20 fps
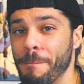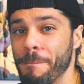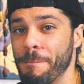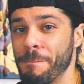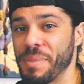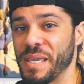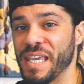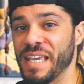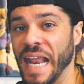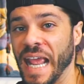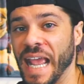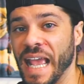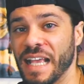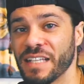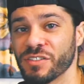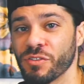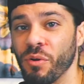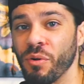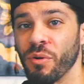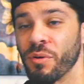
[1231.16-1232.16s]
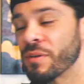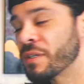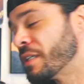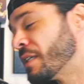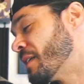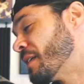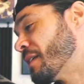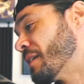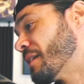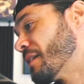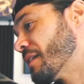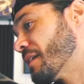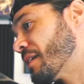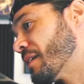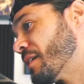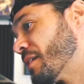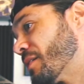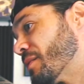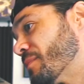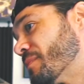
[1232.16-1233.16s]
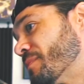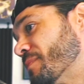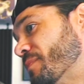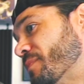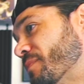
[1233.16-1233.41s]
be an asshole. Yeah,